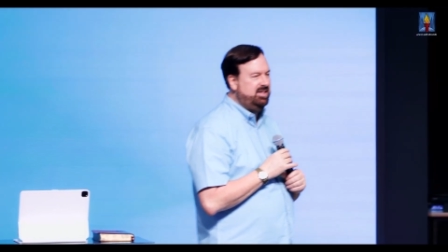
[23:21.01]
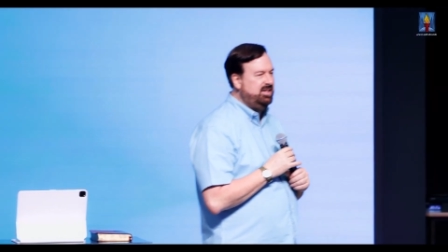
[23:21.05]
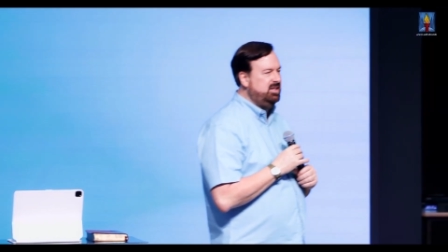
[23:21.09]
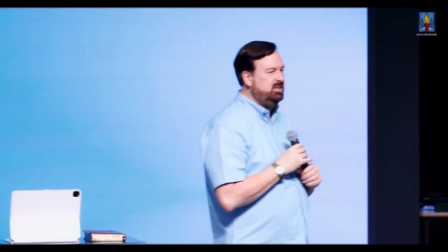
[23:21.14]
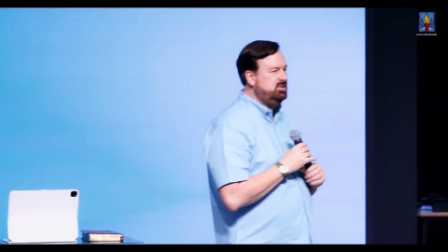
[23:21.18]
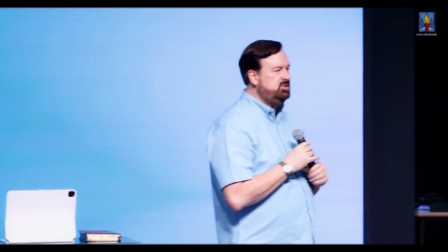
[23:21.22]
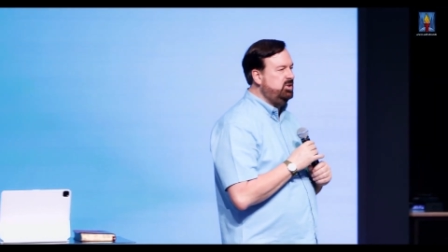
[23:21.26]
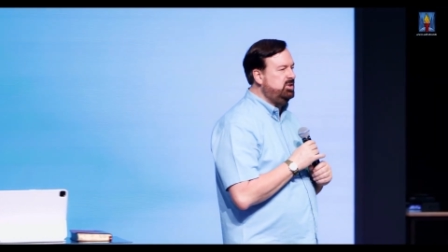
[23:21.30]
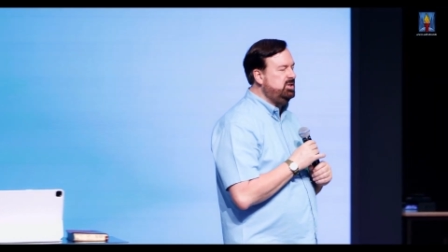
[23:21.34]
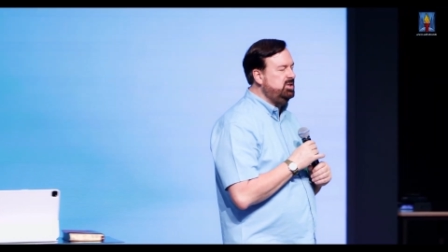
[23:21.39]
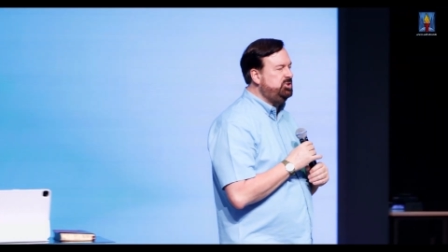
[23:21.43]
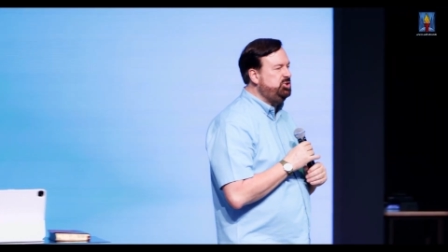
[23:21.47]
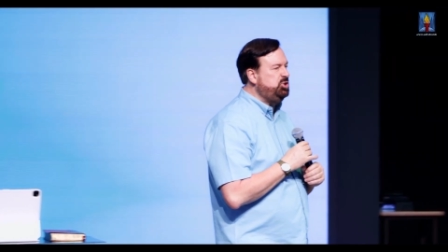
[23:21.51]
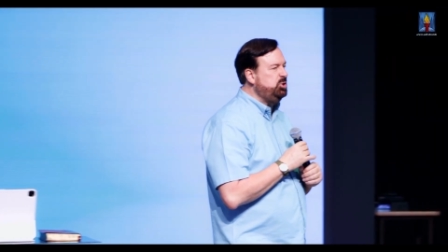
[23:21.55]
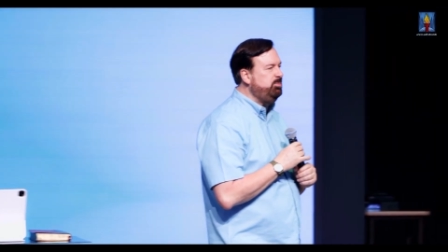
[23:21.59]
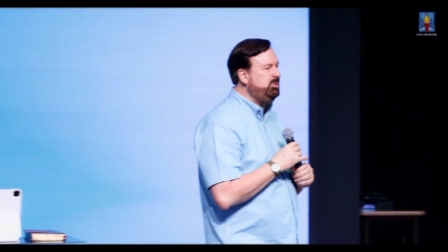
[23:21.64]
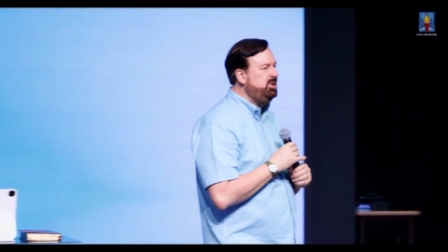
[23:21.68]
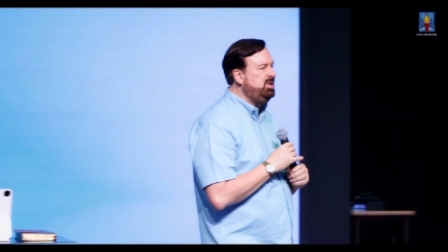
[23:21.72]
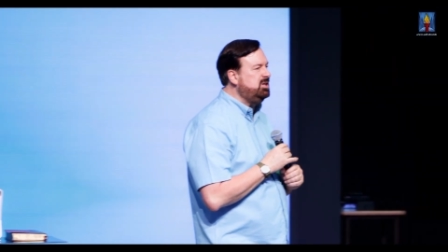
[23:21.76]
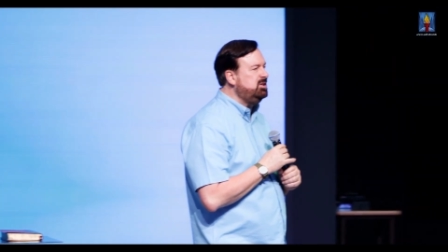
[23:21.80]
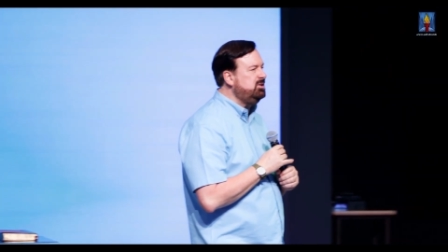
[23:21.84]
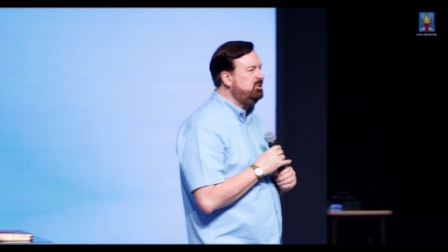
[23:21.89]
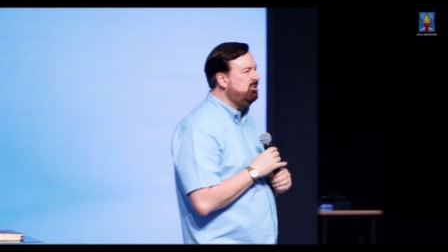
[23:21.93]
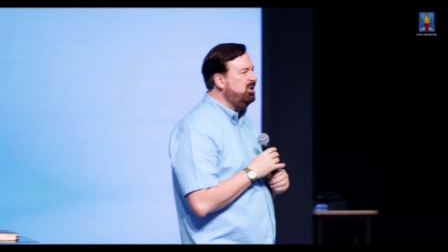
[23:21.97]
so that you'll
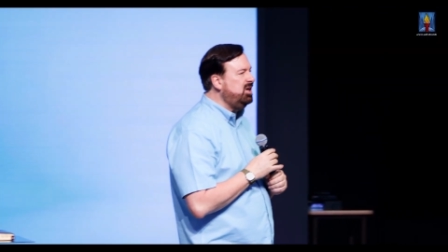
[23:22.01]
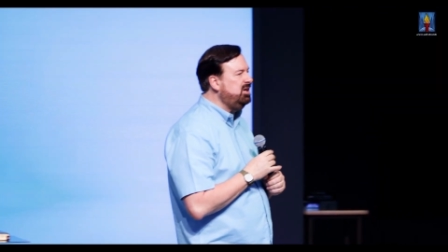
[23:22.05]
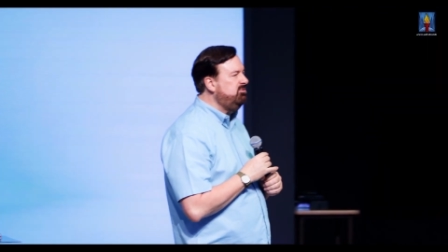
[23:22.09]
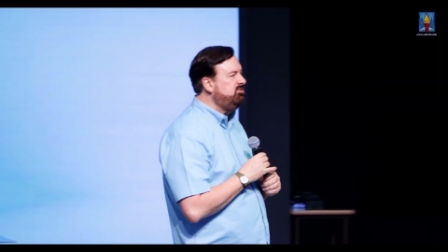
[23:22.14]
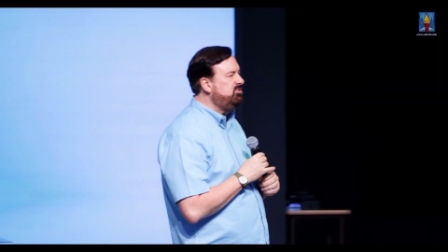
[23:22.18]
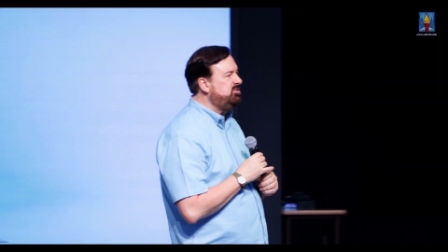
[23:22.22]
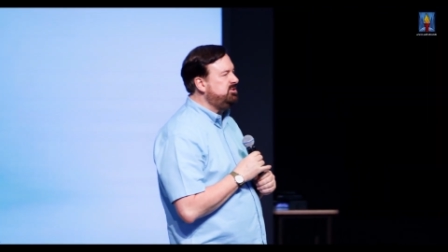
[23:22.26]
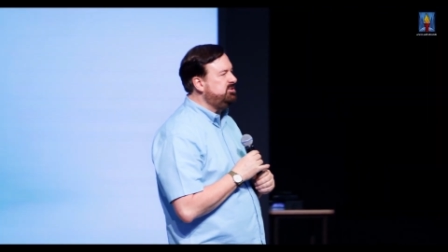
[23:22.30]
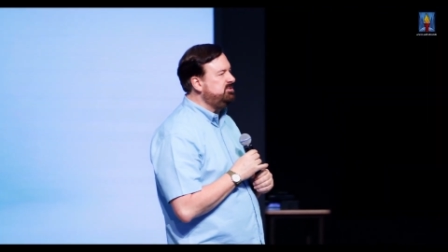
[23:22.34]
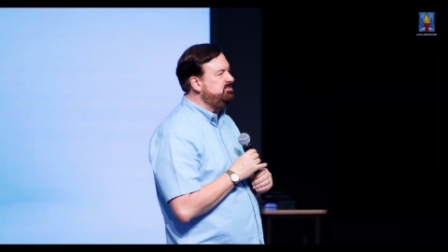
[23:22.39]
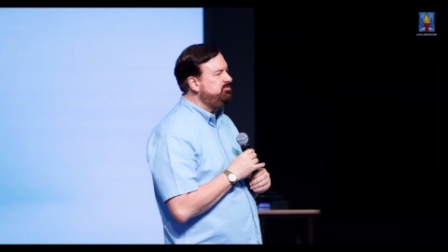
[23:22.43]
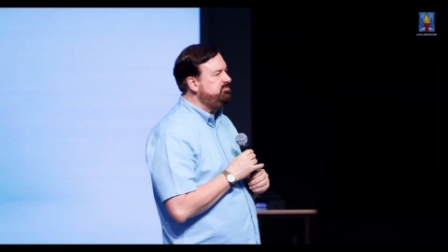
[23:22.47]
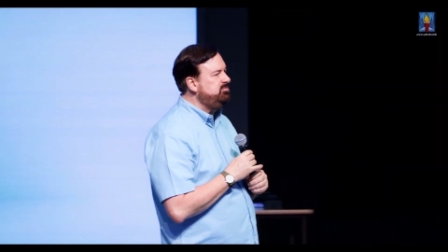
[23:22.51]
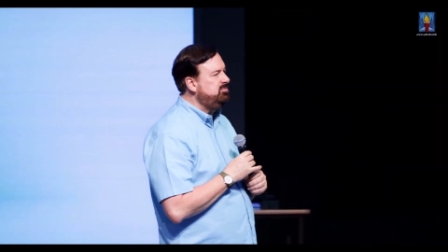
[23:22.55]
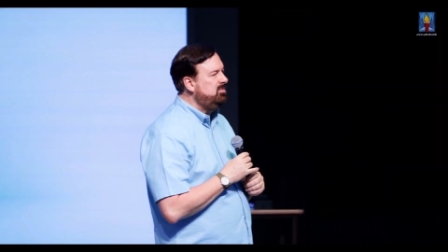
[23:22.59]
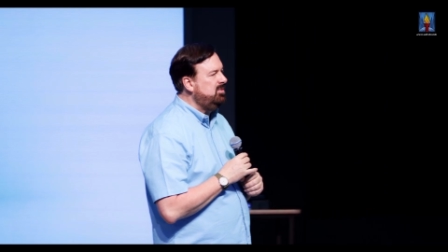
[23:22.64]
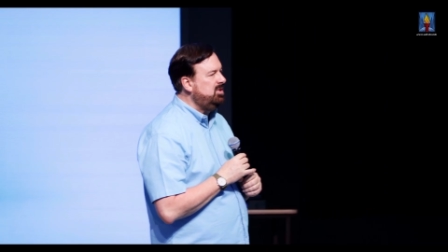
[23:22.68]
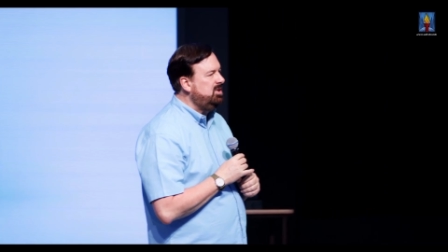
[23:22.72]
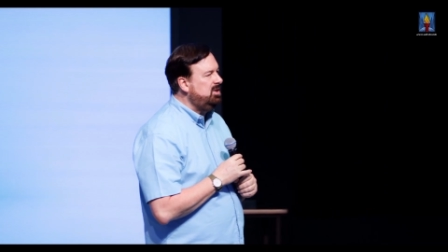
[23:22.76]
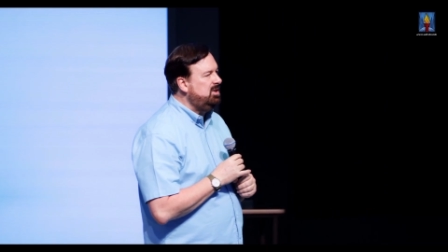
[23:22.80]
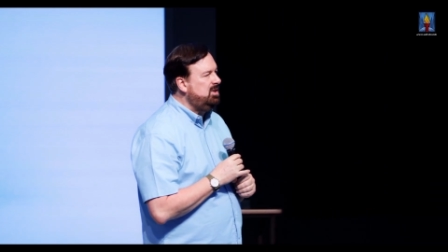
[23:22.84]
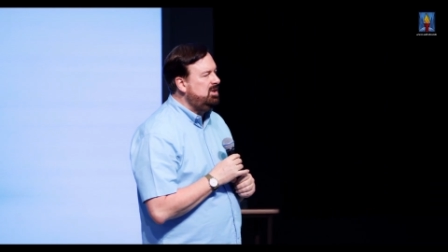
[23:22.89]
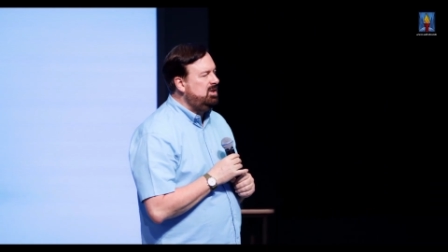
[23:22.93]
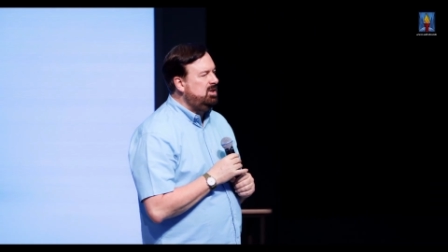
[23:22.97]
be ungrateful.
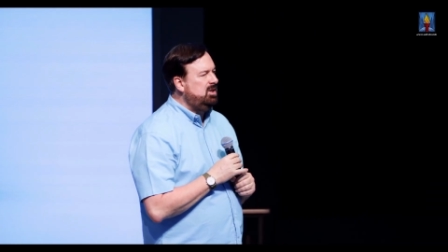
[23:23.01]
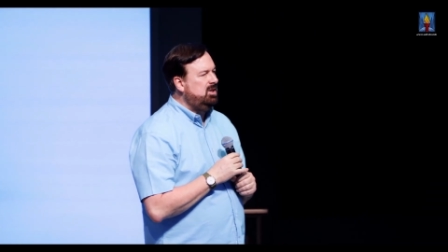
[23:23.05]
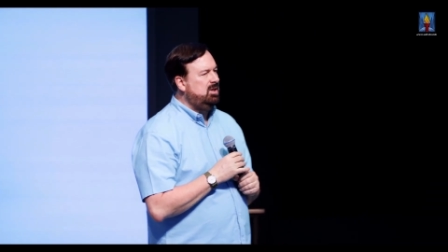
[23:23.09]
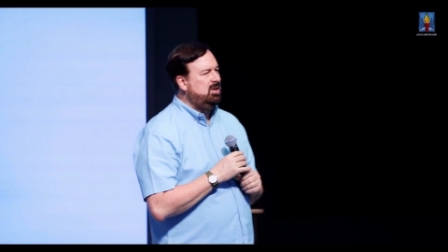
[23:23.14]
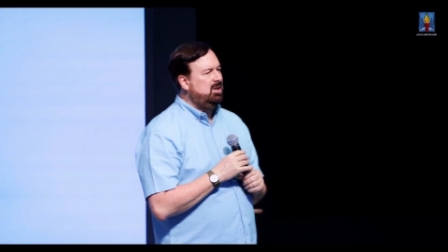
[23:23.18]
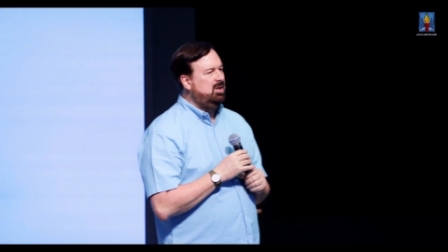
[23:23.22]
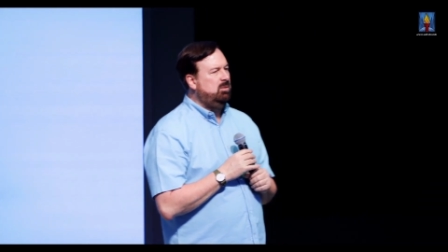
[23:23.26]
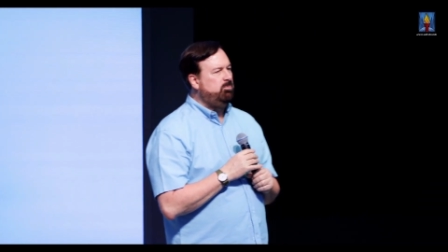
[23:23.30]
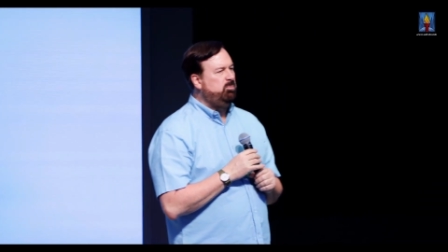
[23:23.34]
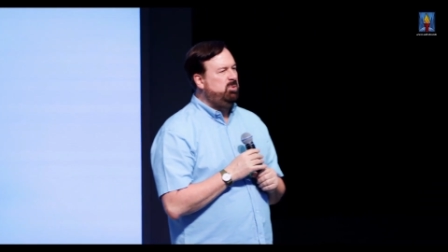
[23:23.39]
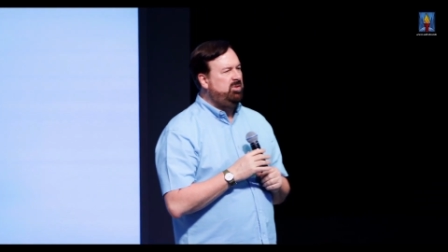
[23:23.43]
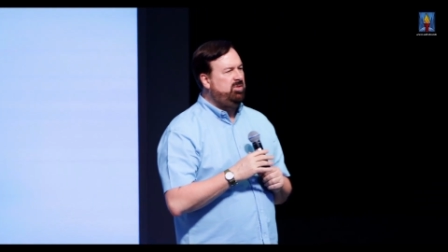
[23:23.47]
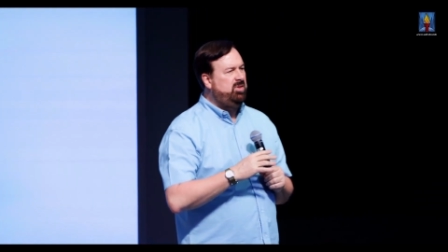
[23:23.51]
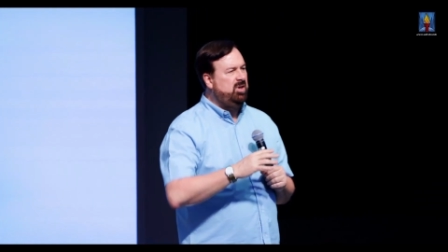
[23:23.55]
But